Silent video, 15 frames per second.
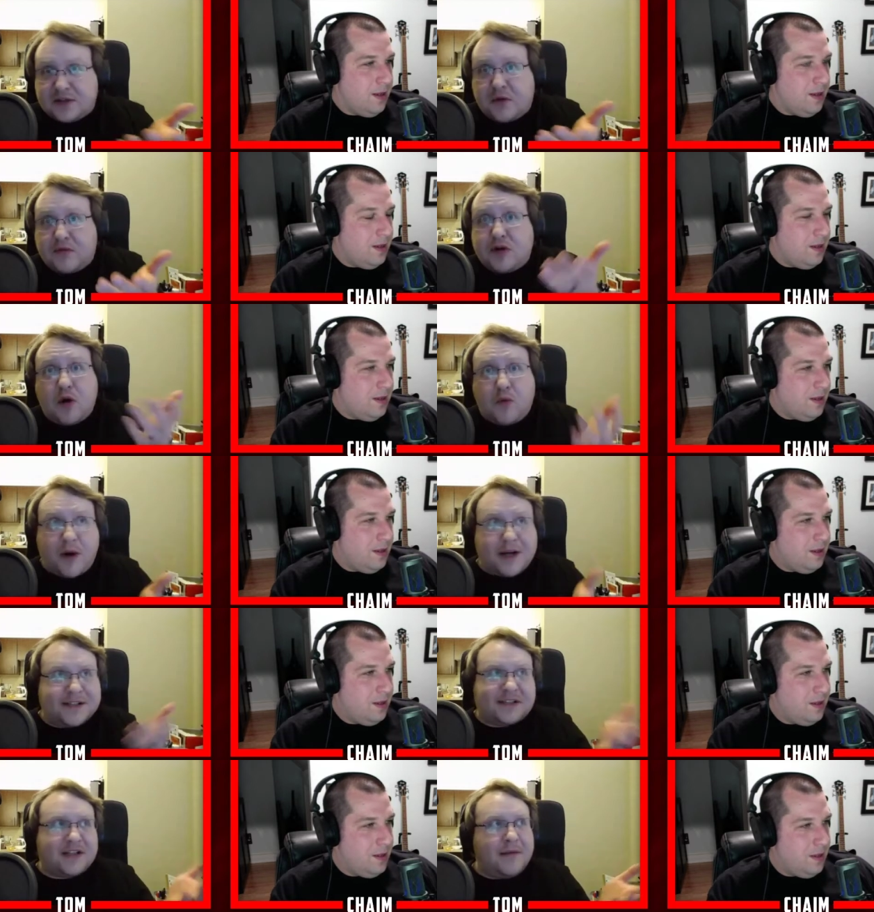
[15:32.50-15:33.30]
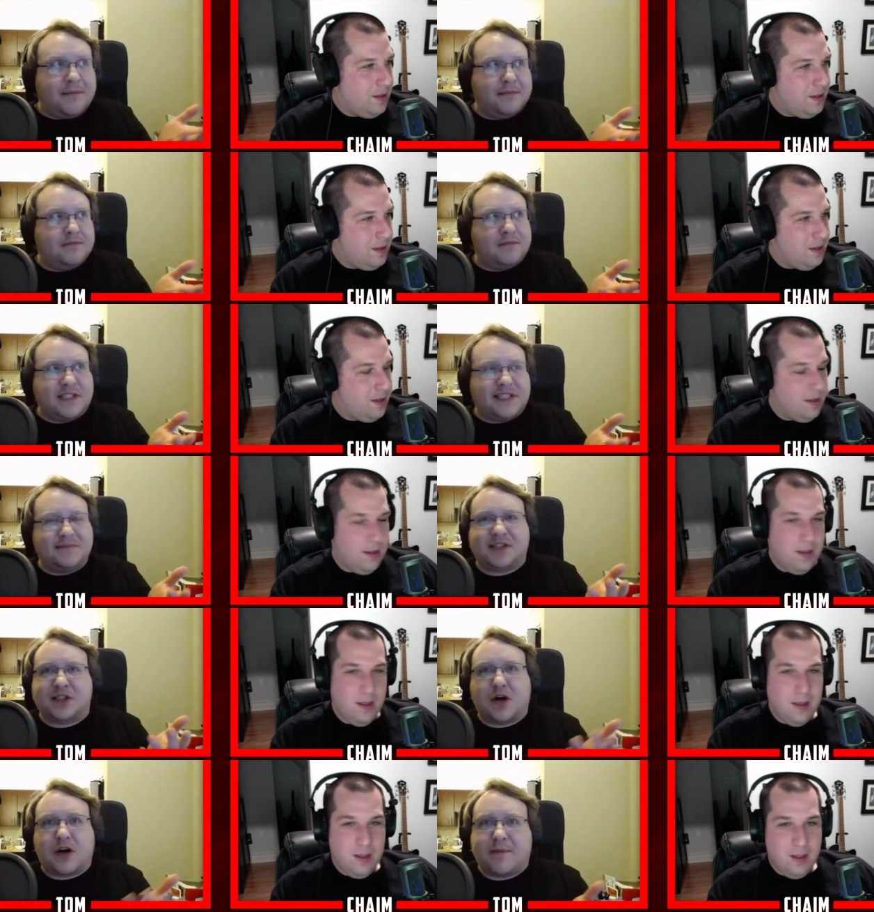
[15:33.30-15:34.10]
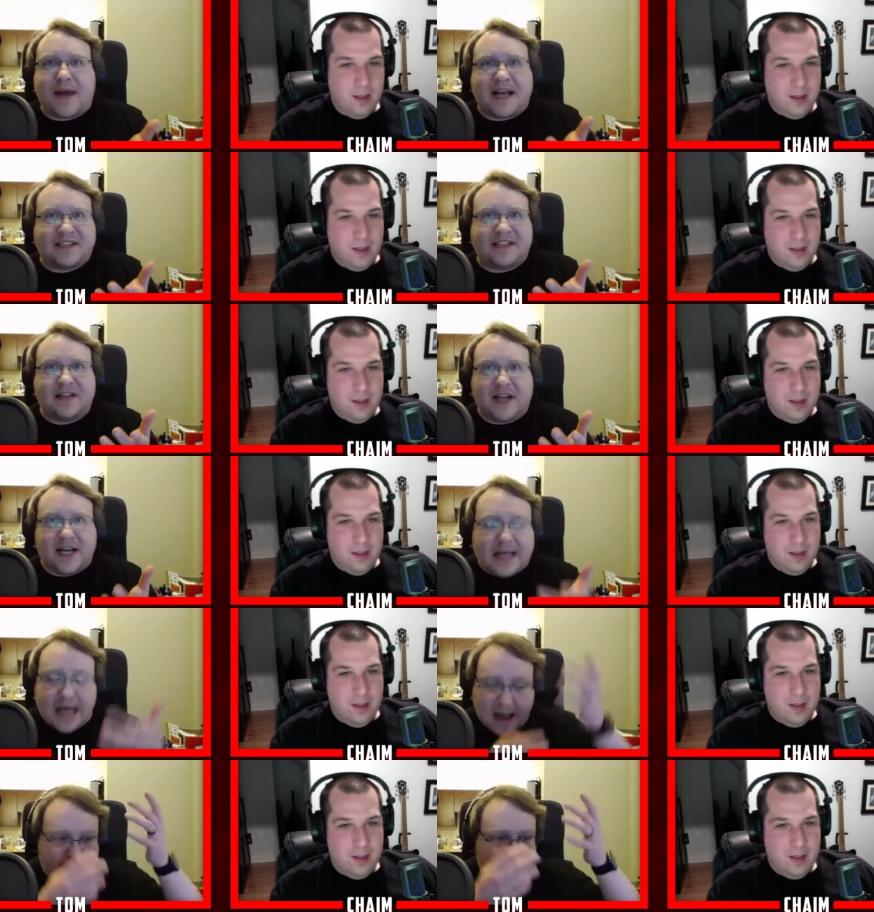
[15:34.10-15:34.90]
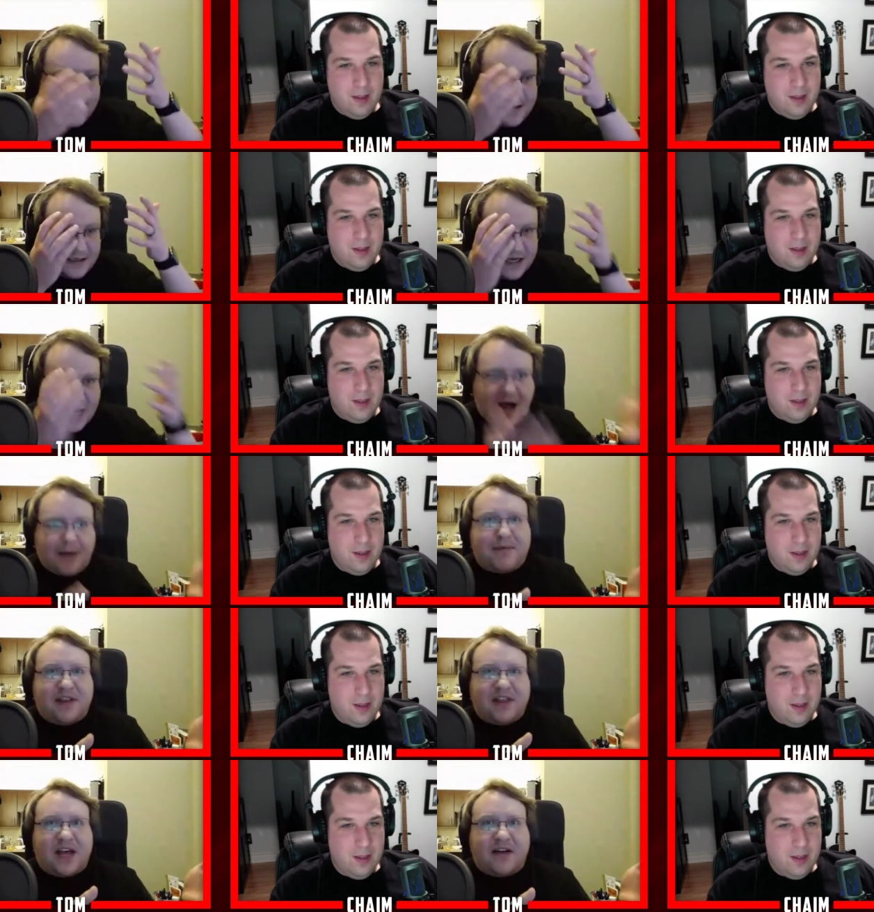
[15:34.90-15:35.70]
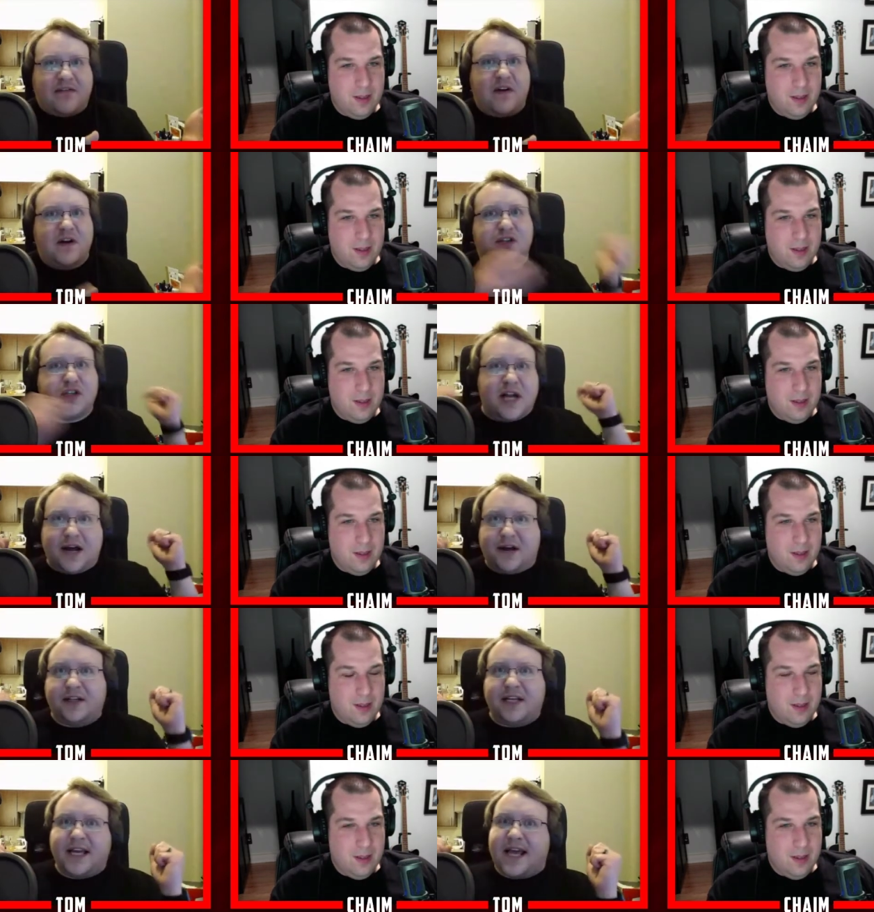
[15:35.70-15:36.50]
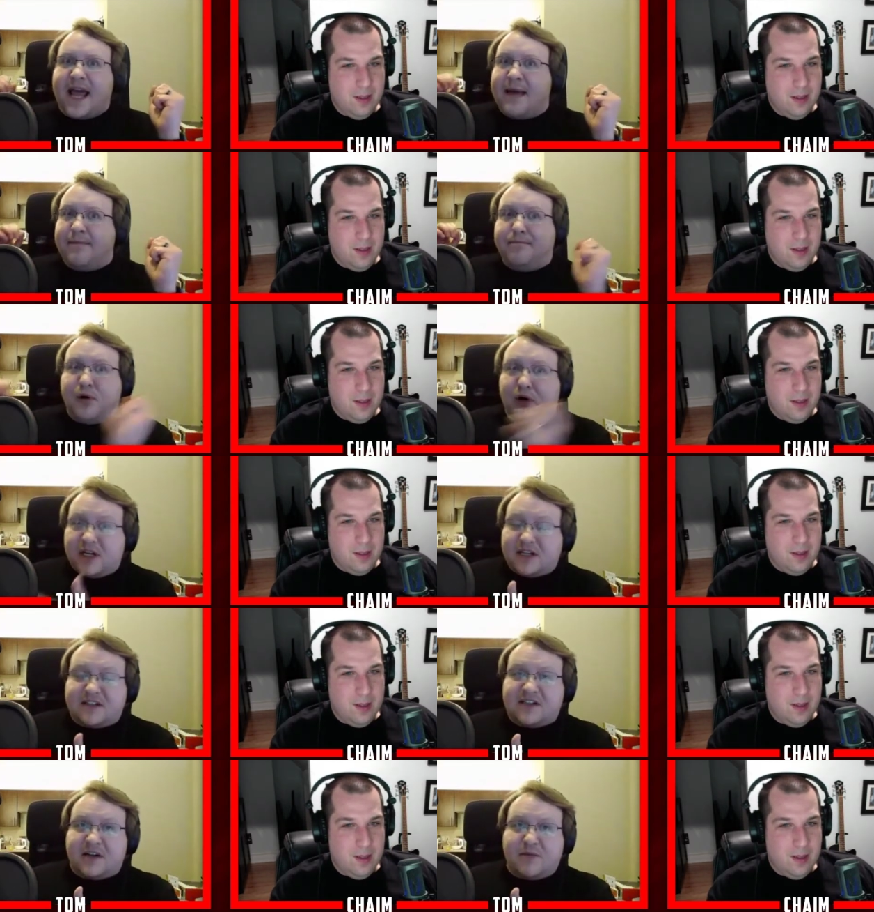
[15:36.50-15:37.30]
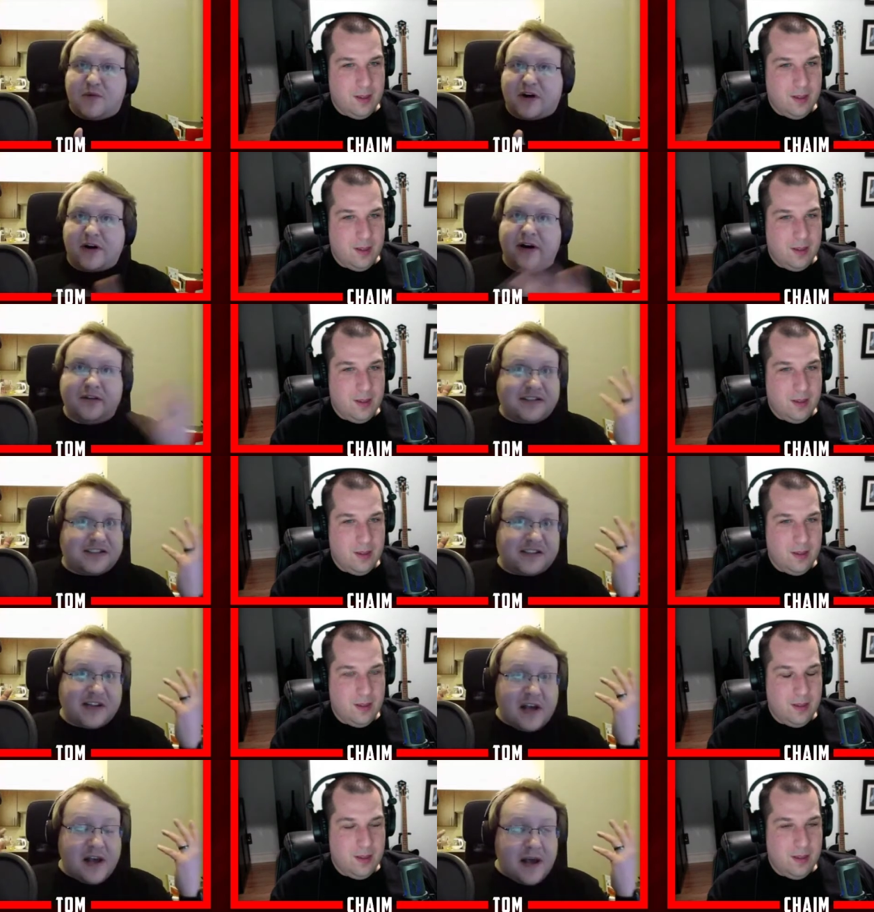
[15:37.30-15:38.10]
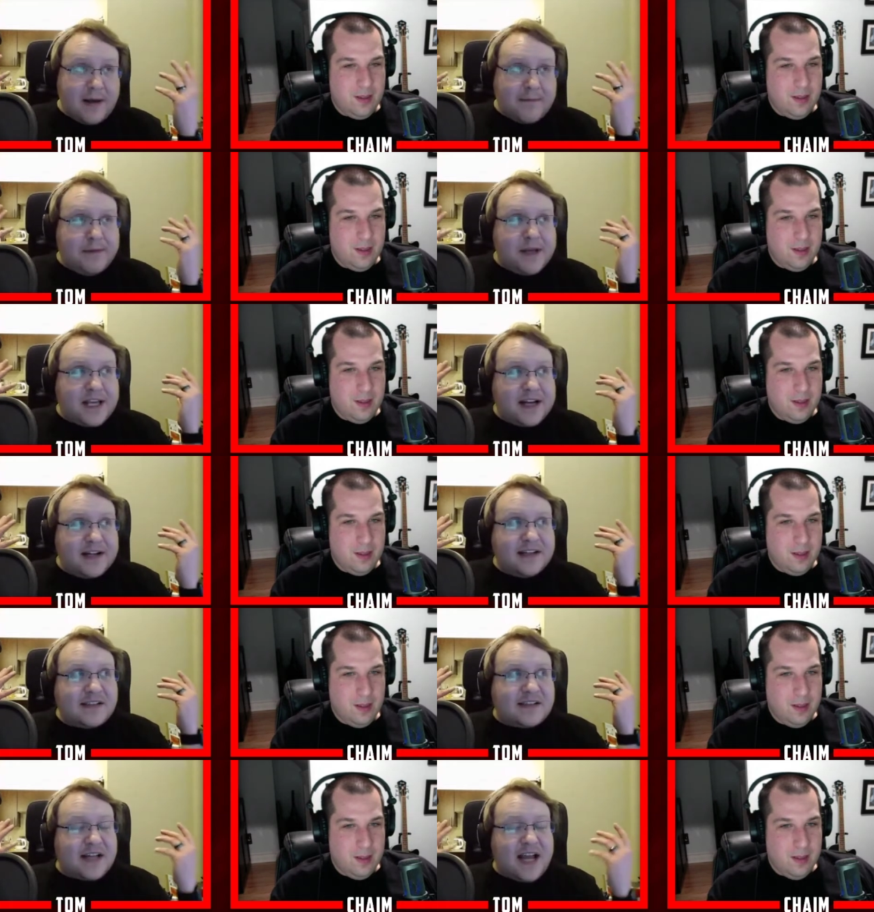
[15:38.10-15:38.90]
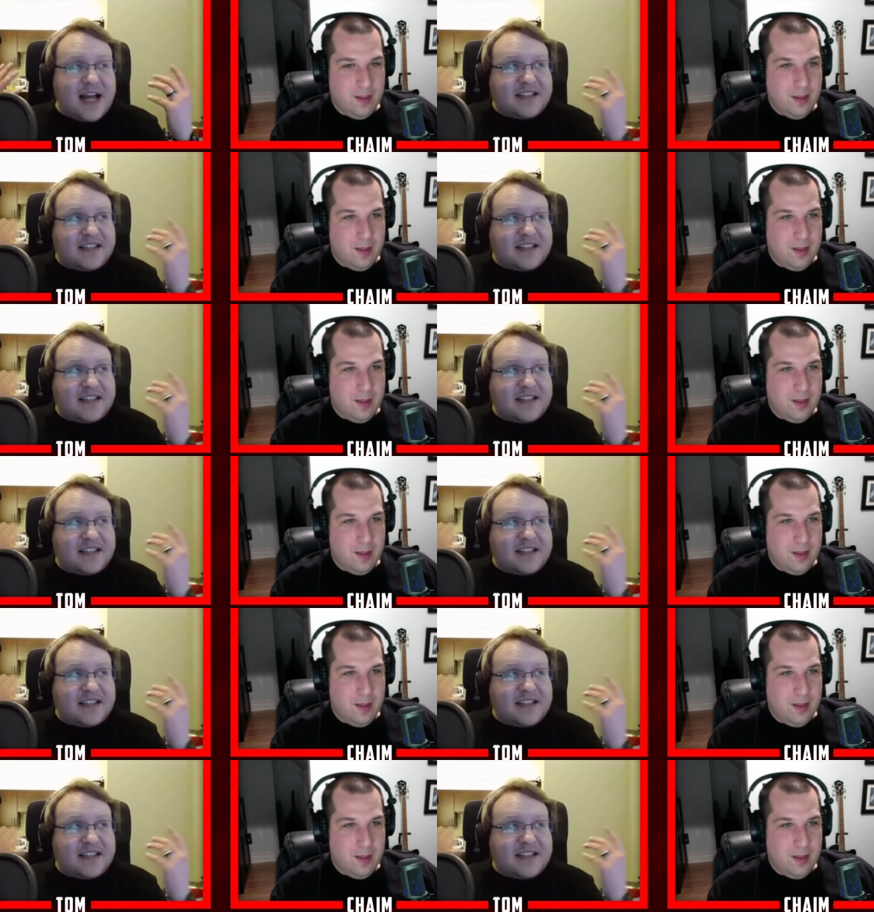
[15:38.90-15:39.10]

Speaker 1: I don't know why some some startup hasn't like copied that functionality and put it somewhere else because